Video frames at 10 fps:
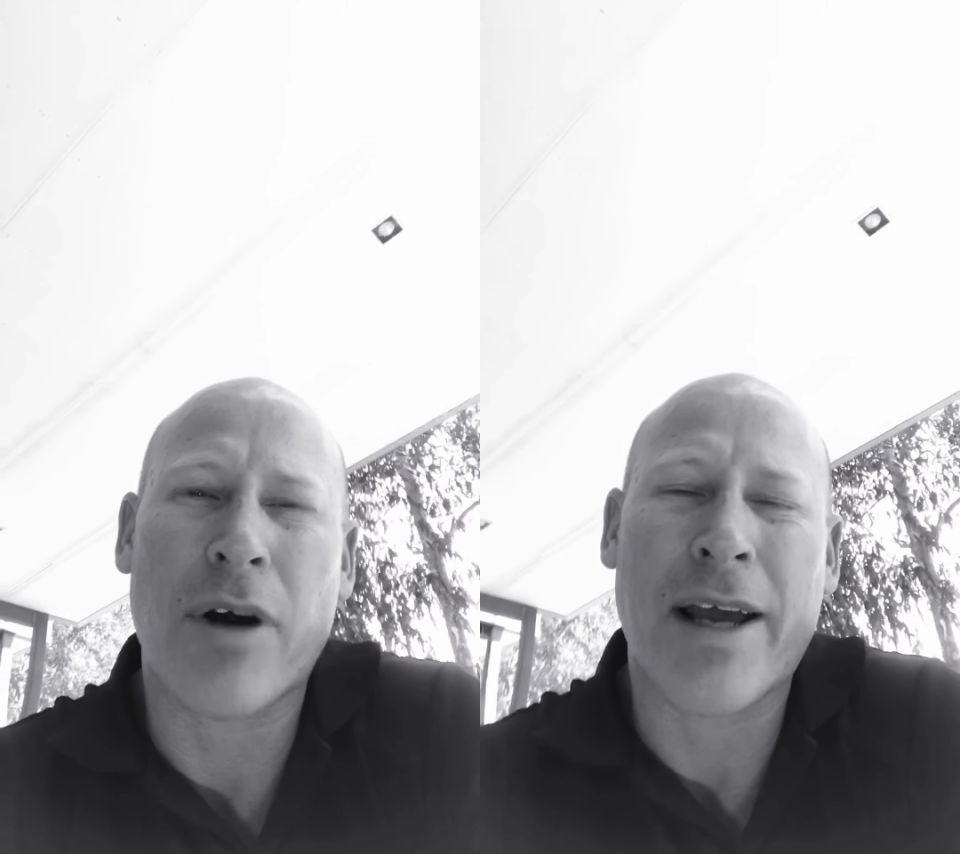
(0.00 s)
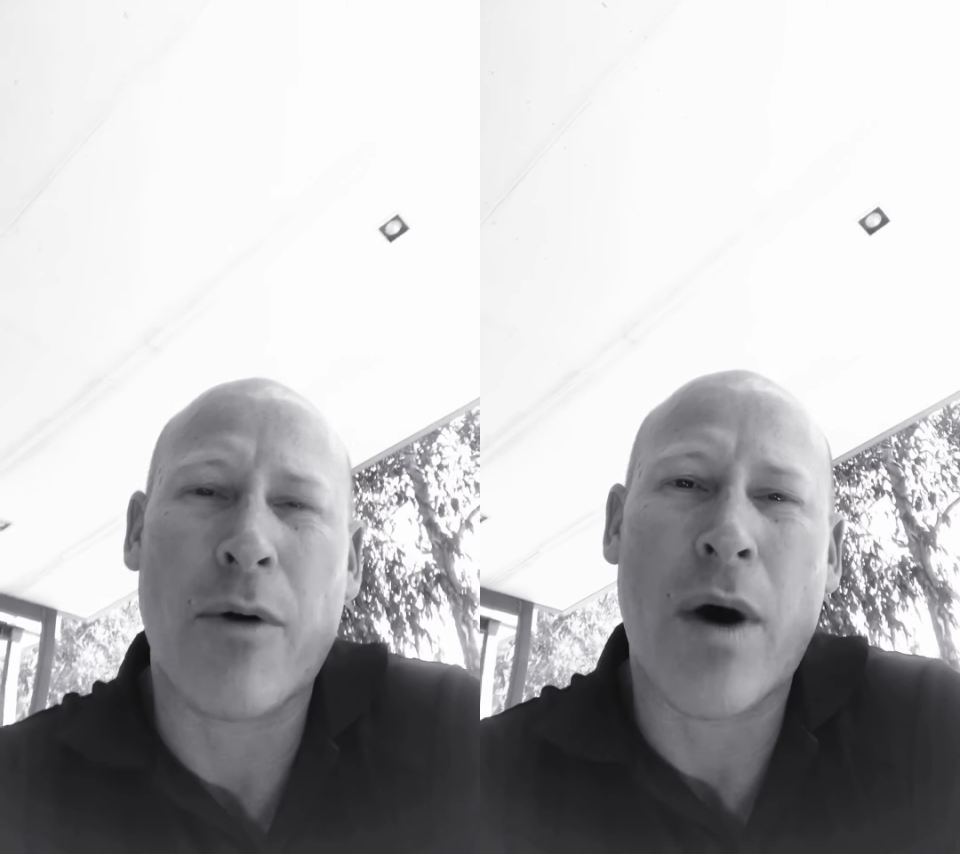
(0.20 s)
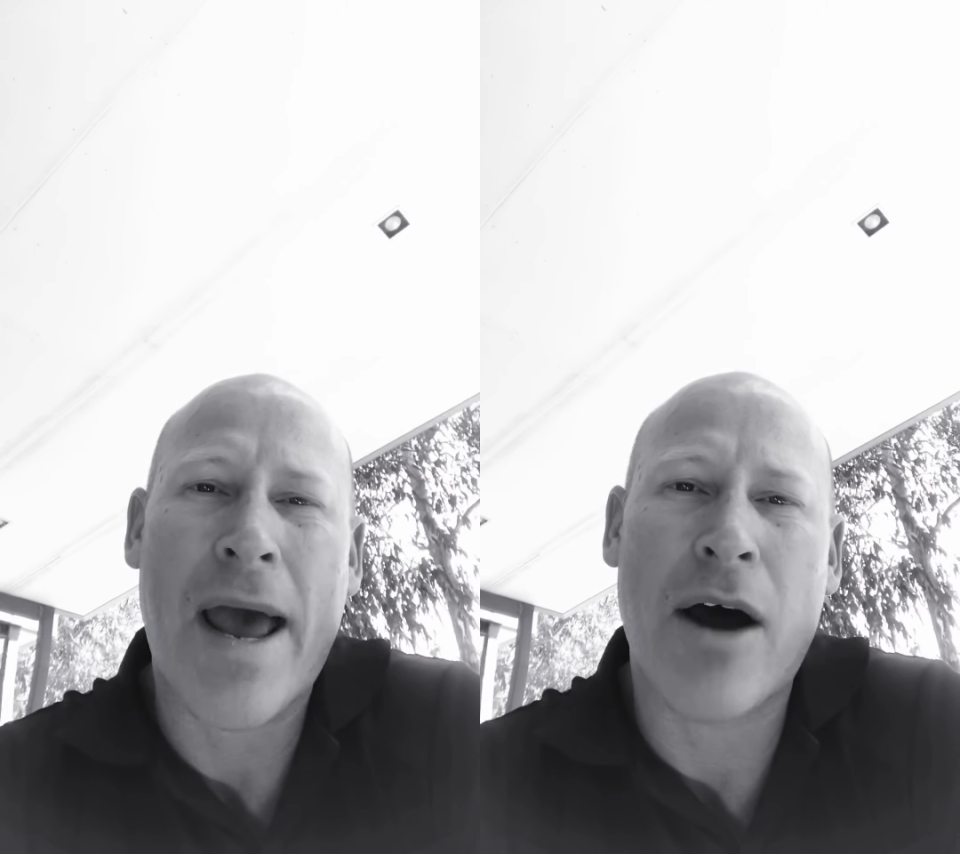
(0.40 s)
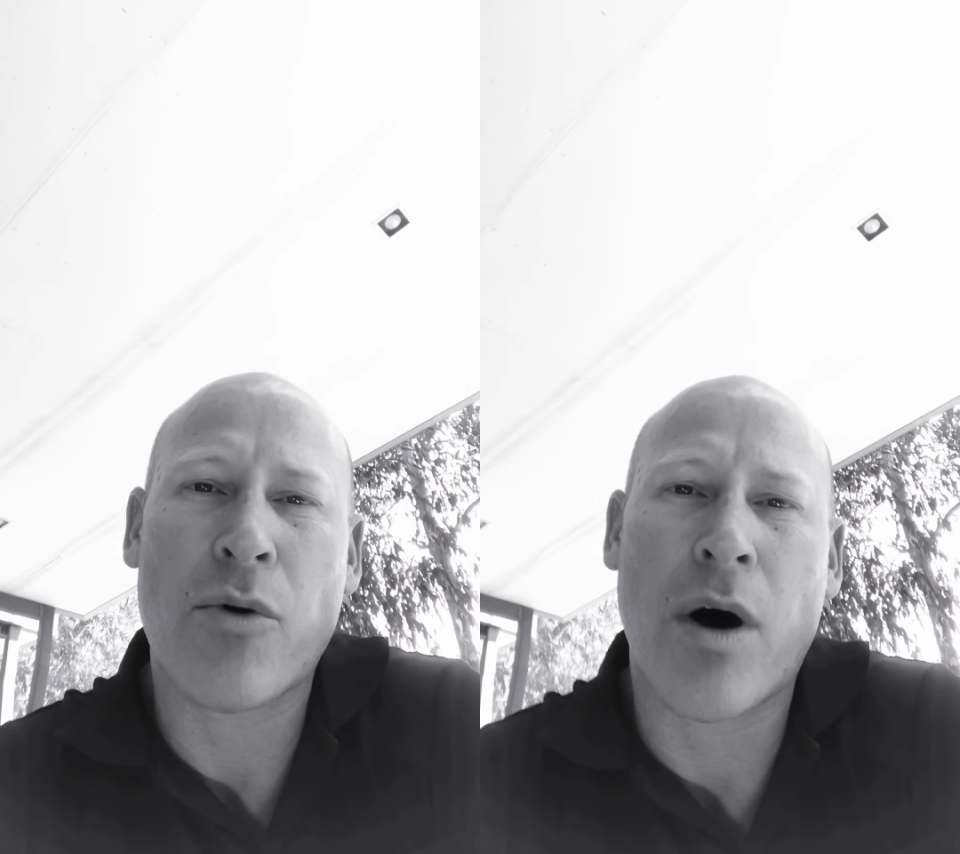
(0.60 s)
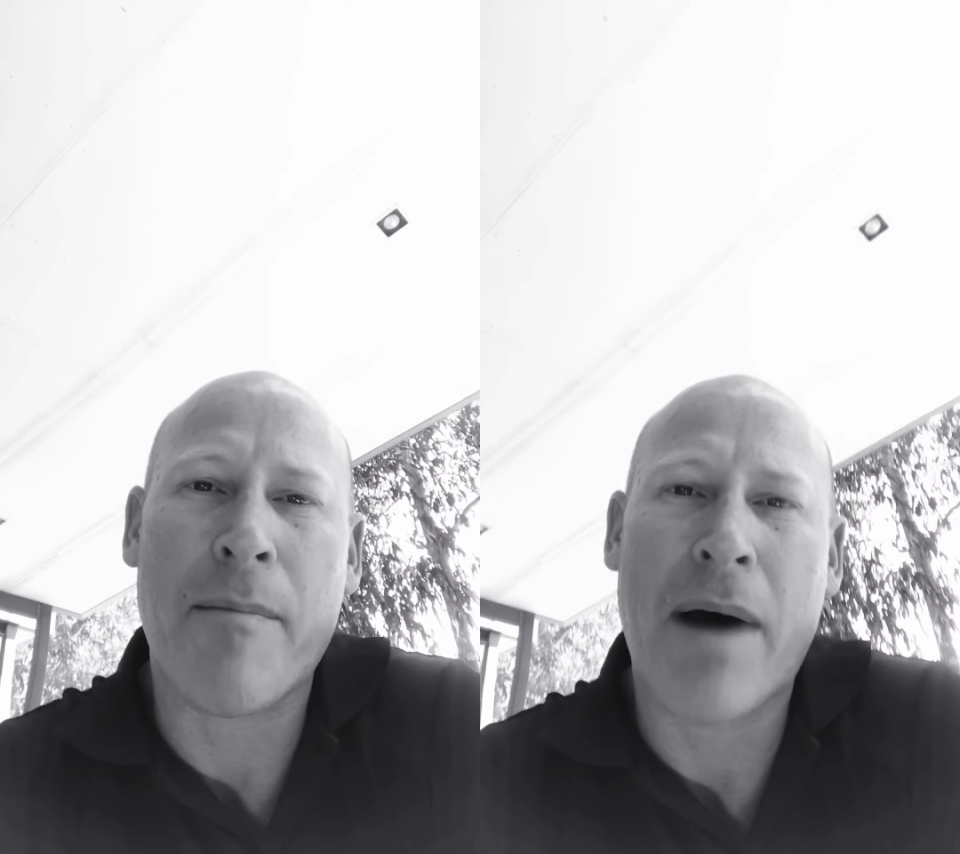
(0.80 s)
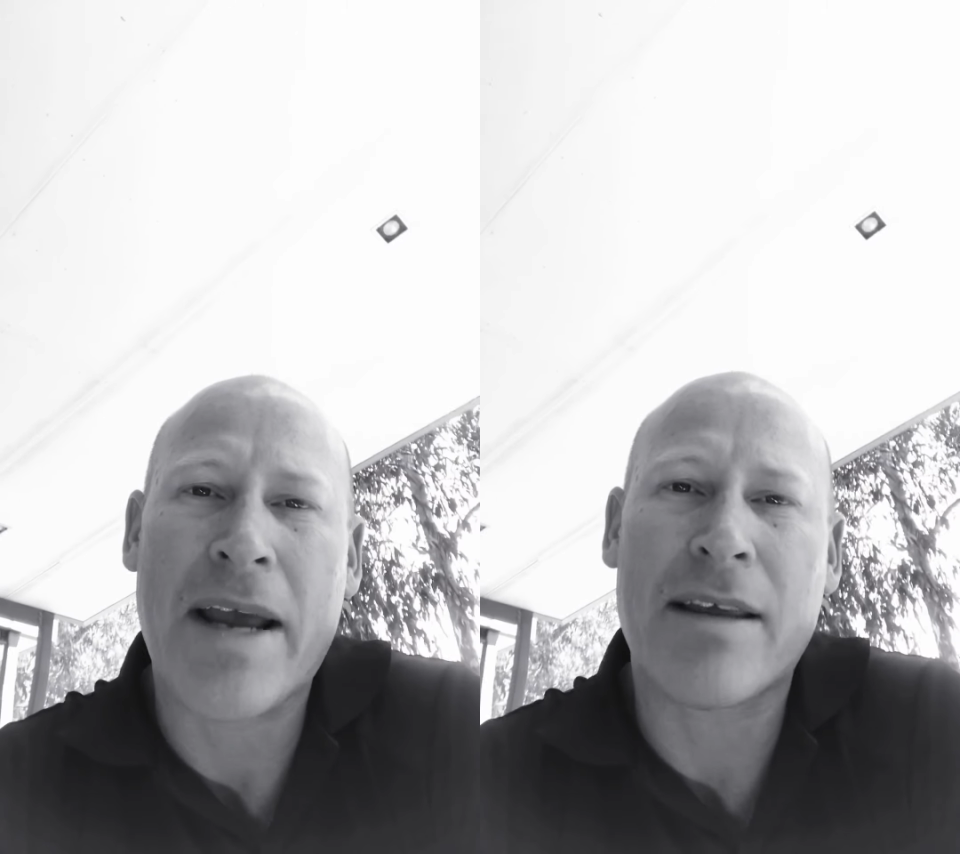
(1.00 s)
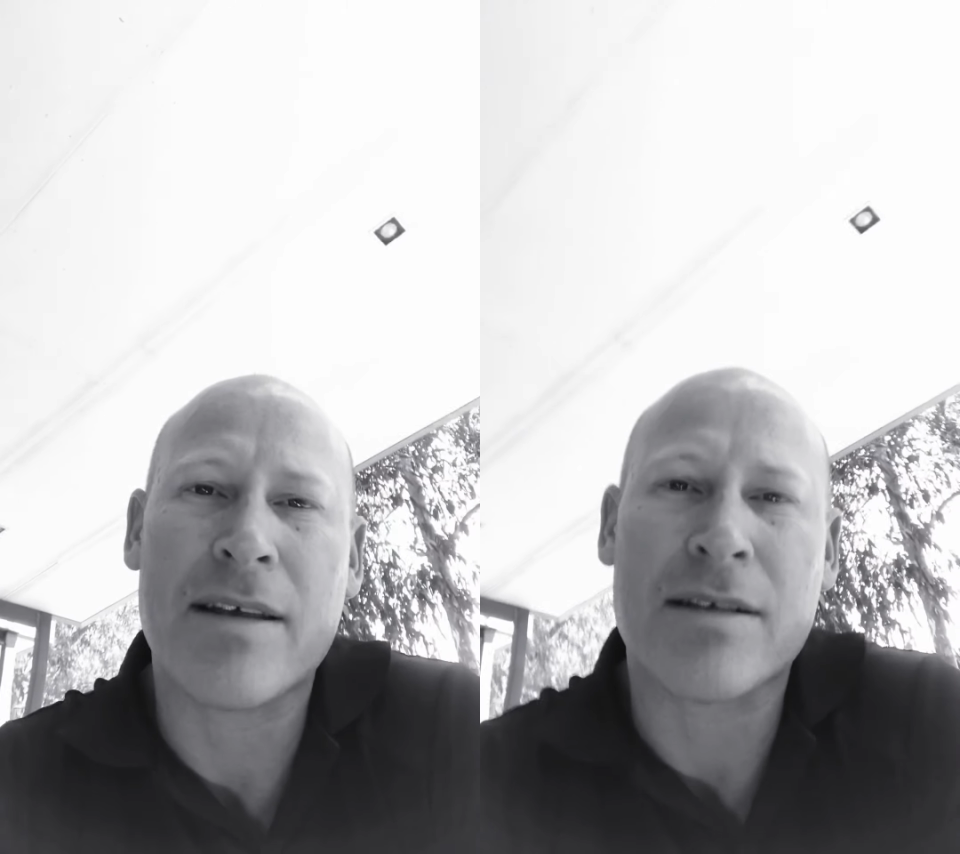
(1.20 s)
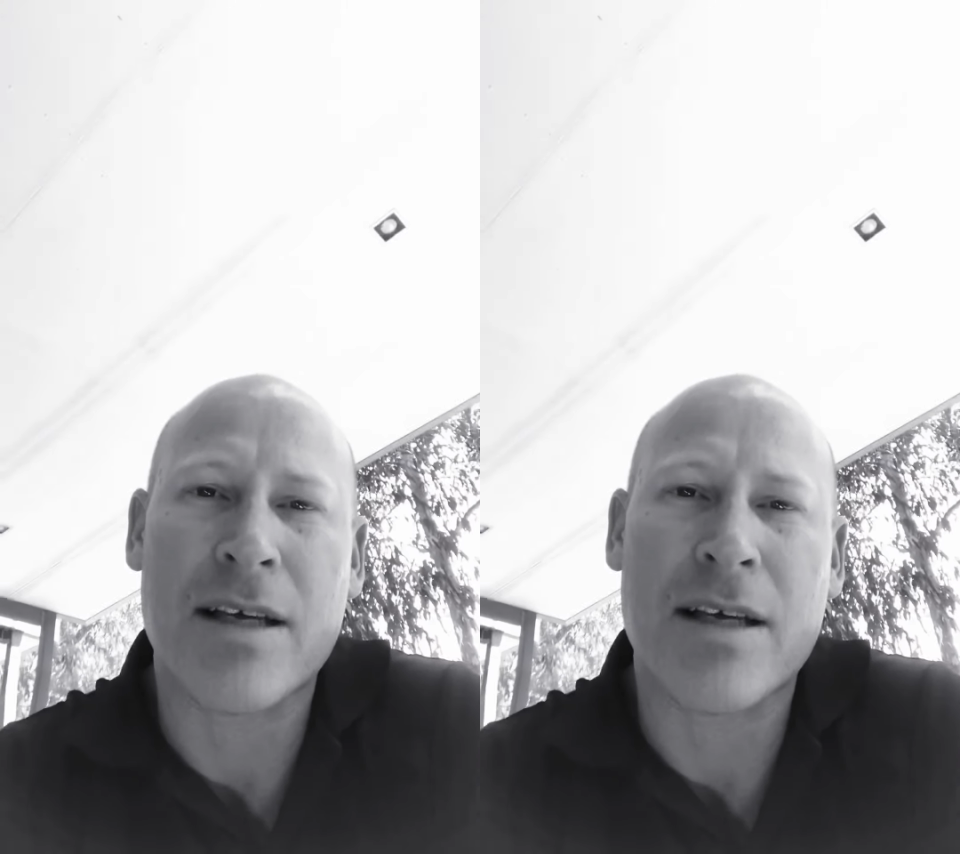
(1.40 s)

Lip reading: okay, well, how do I make this,